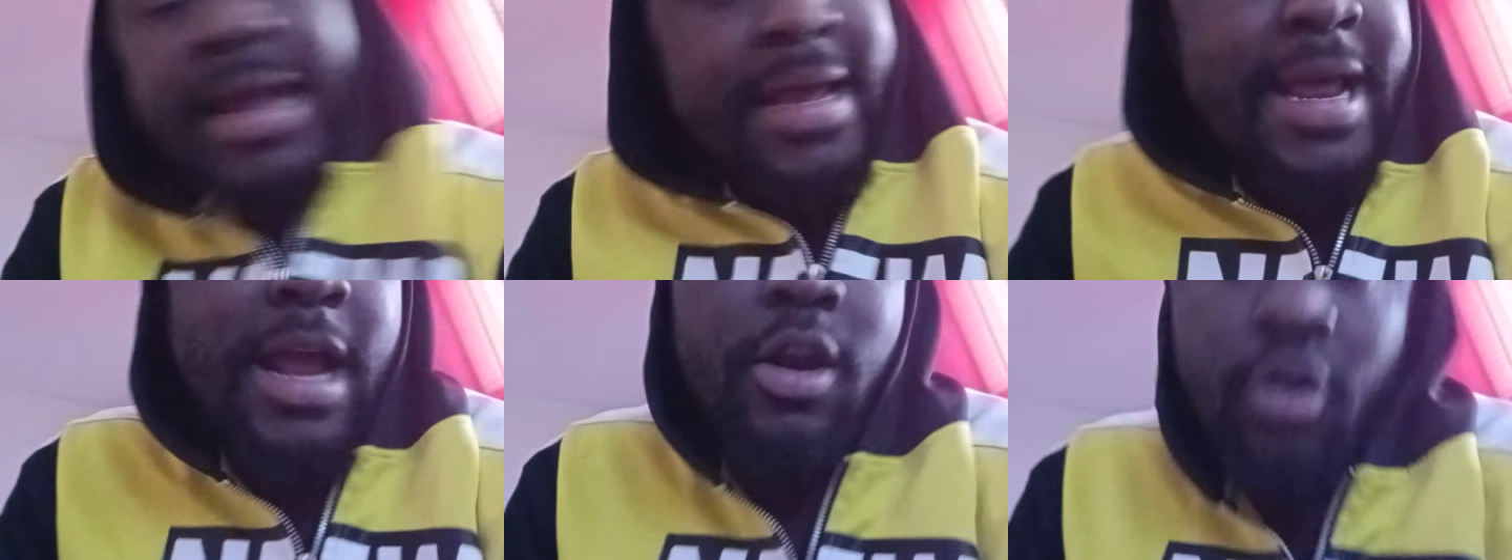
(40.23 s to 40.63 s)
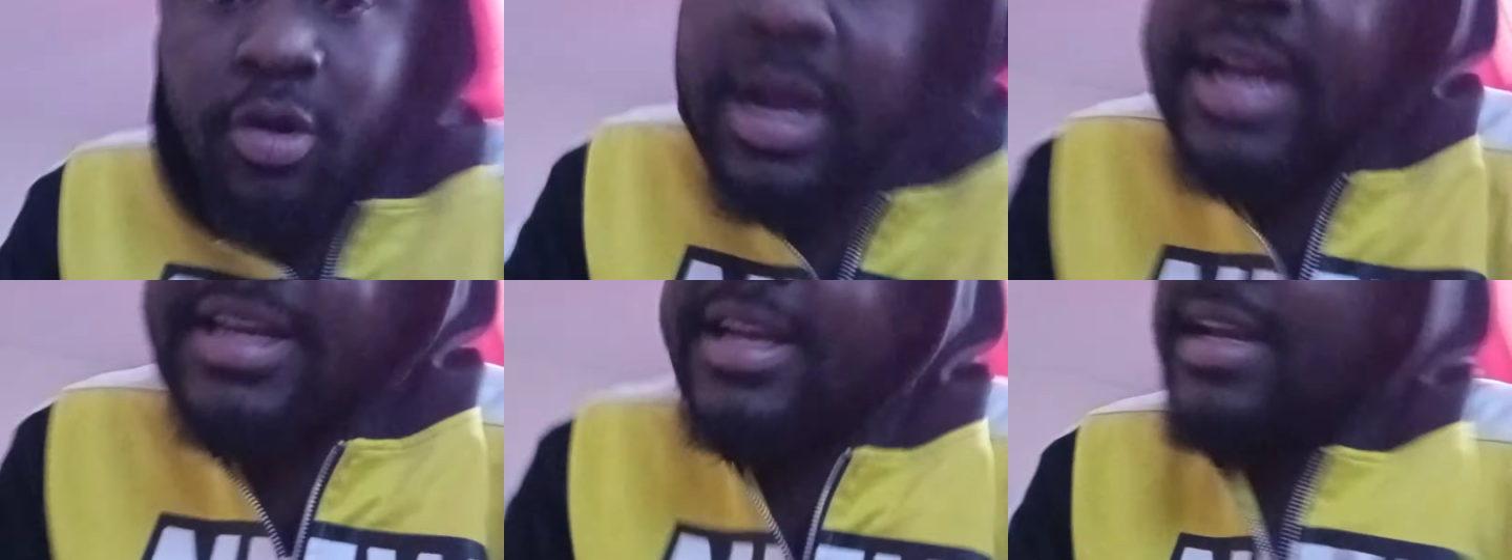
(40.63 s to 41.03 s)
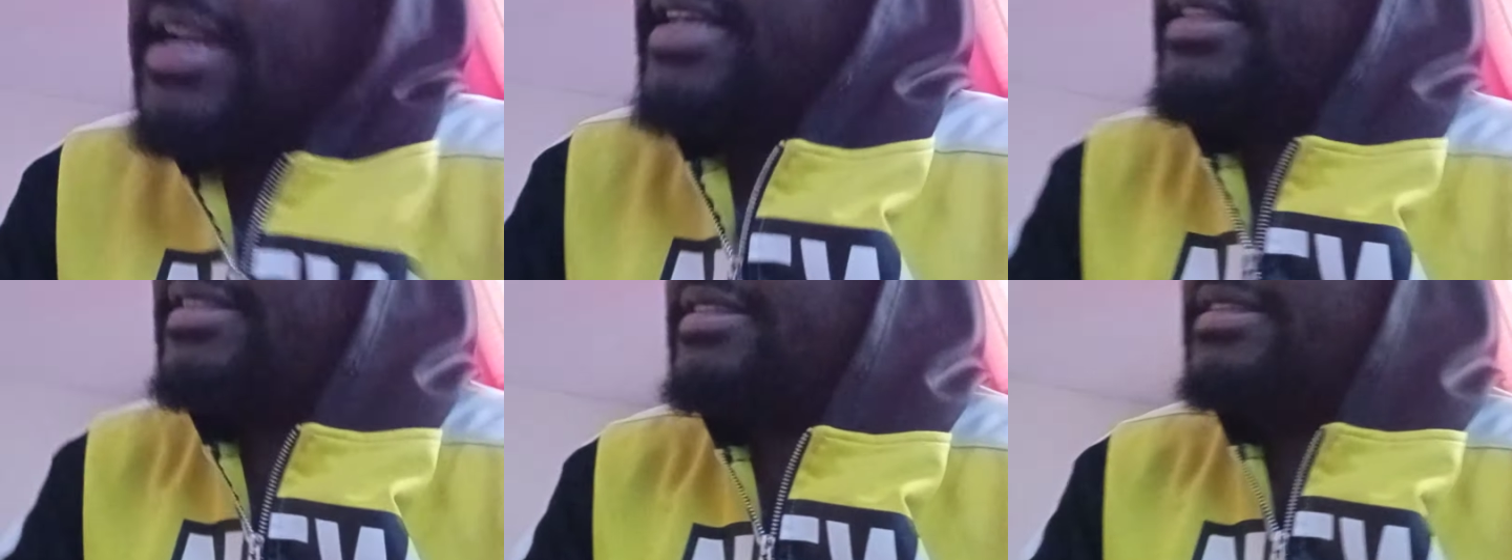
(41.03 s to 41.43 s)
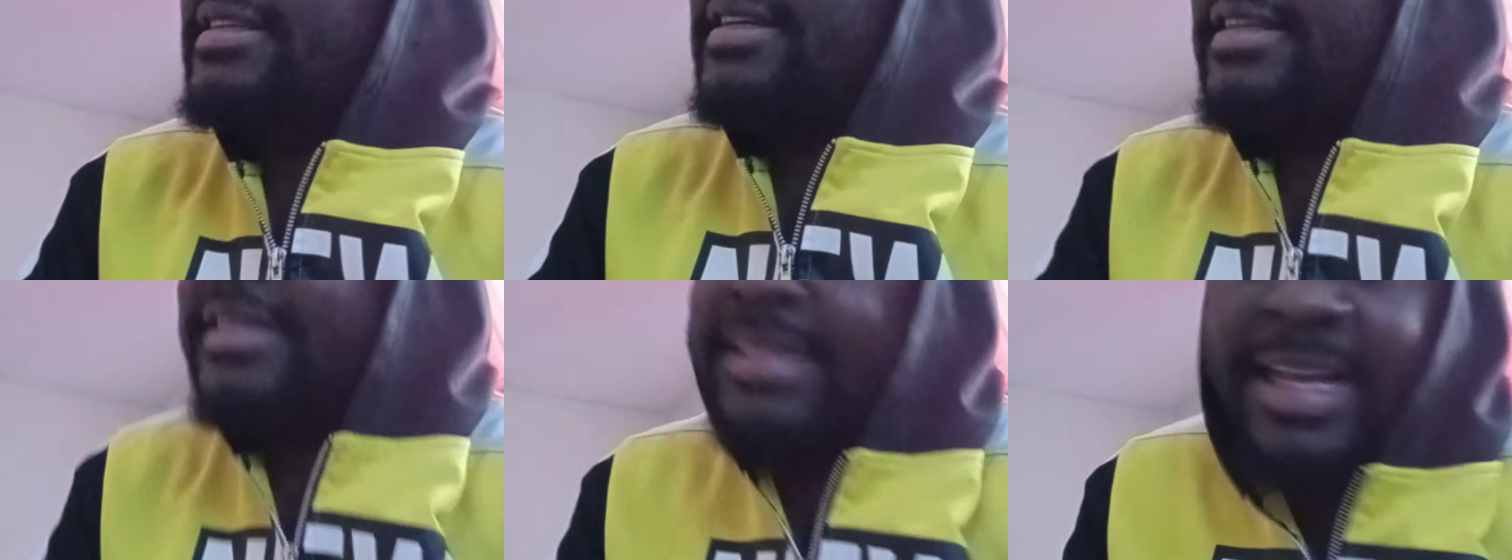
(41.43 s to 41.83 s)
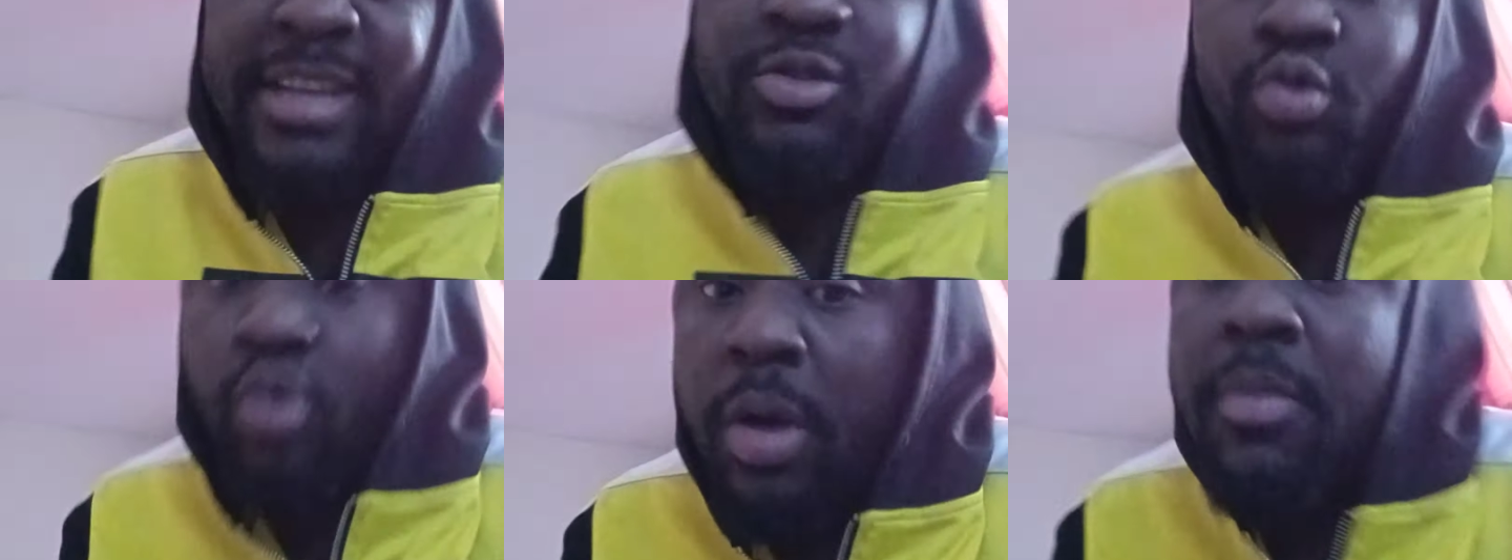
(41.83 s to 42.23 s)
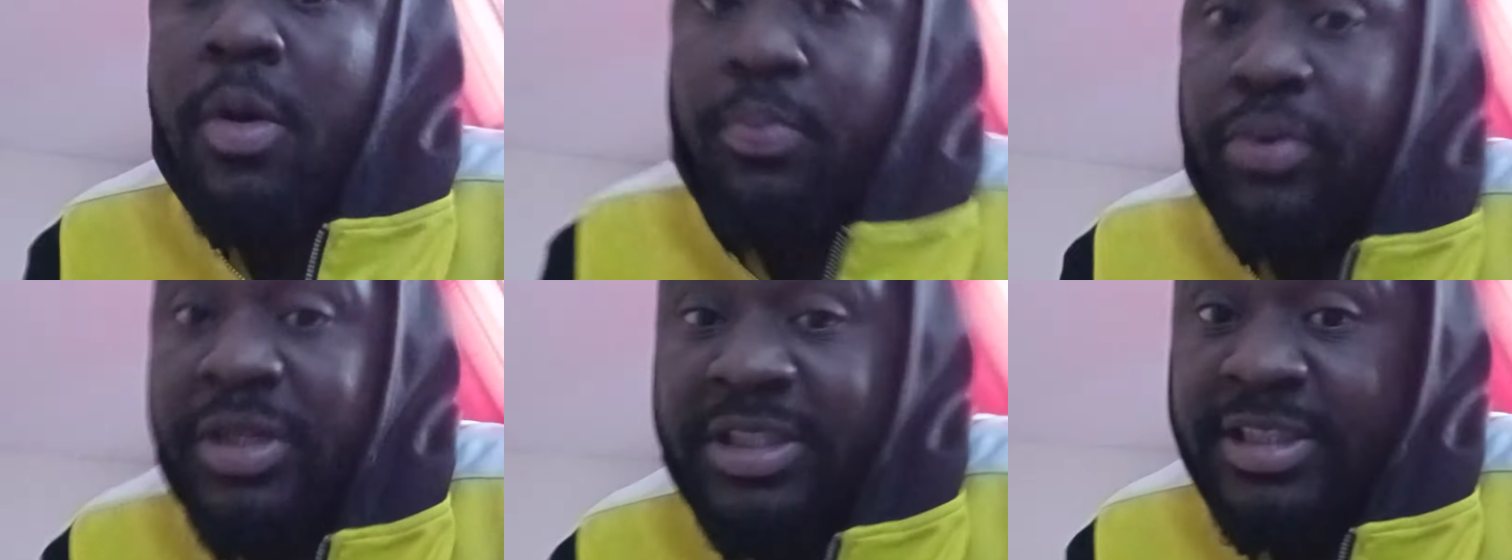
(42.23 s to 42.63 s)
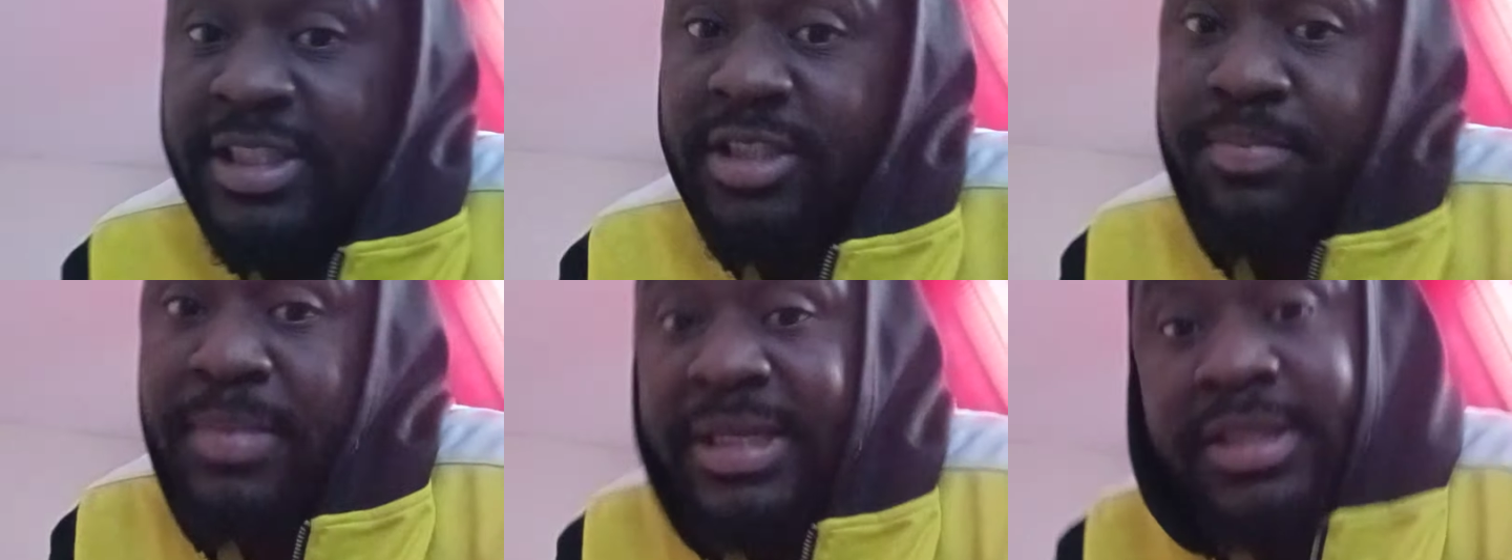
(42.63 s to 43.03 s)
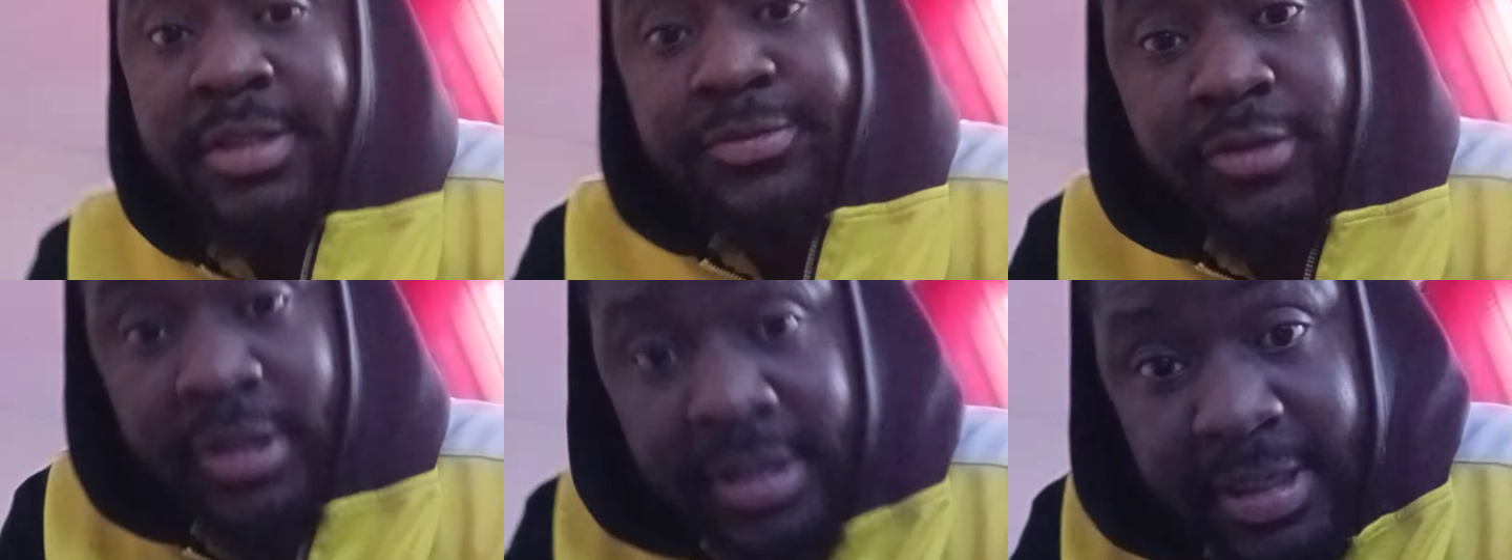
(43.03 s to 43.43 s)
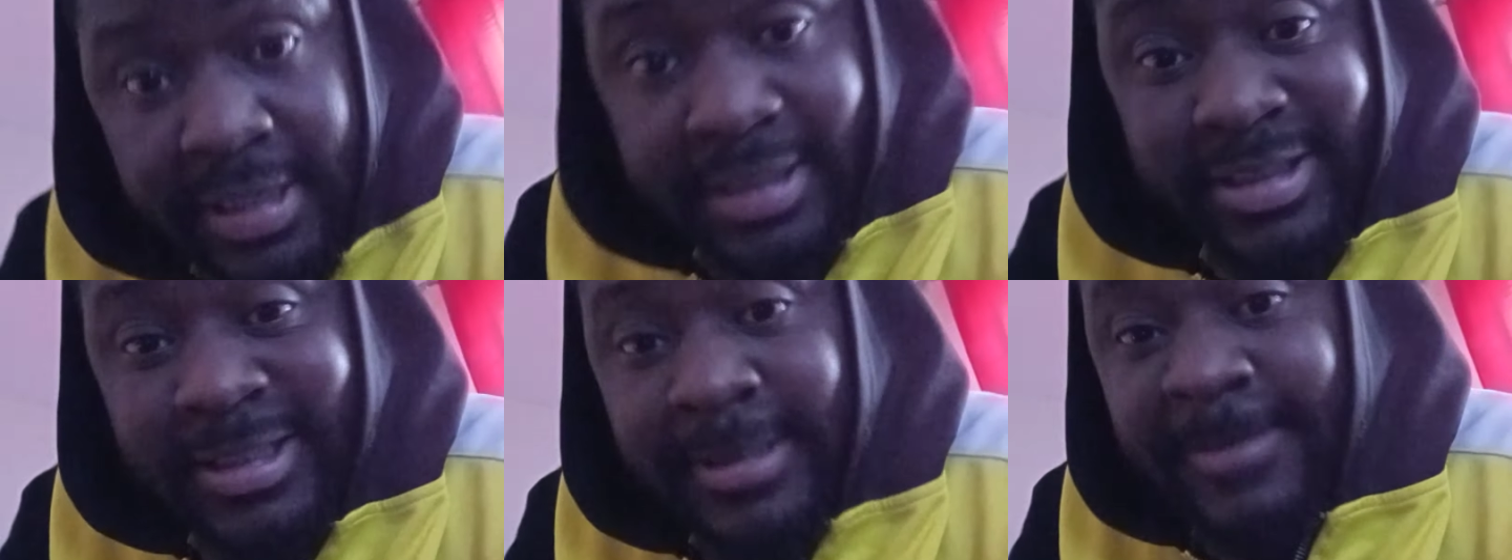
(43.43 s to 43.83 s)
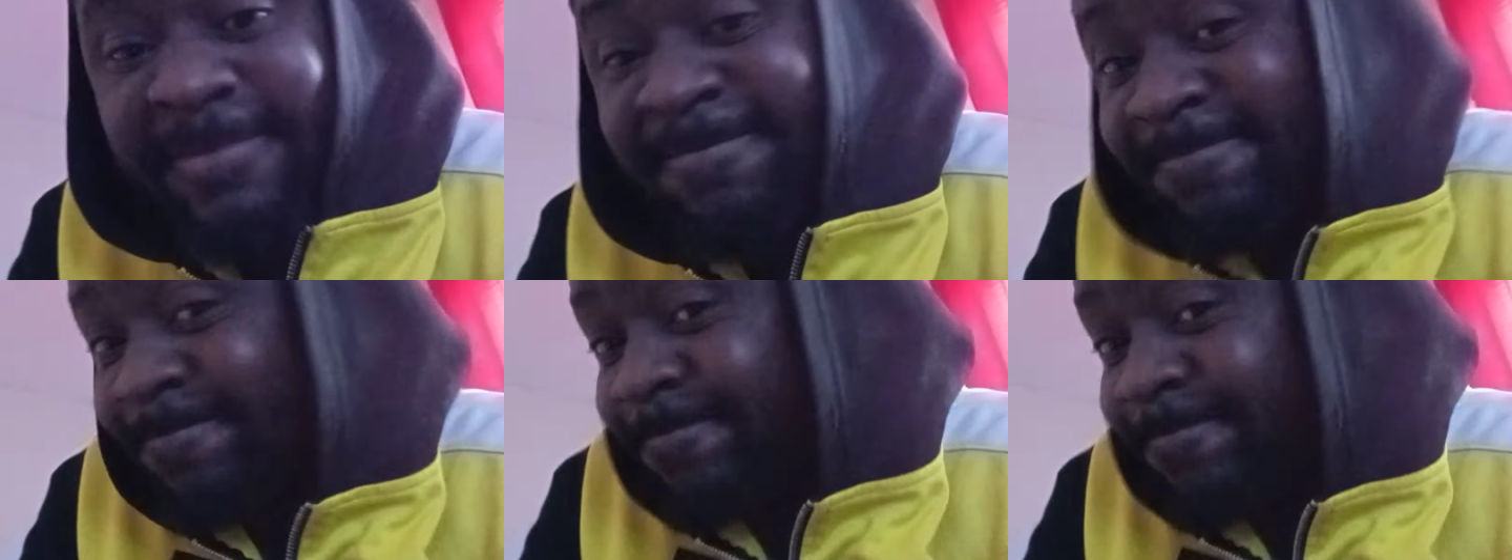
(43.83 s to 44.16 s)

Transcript: And I look at the list. There's one more person that's missing from the list.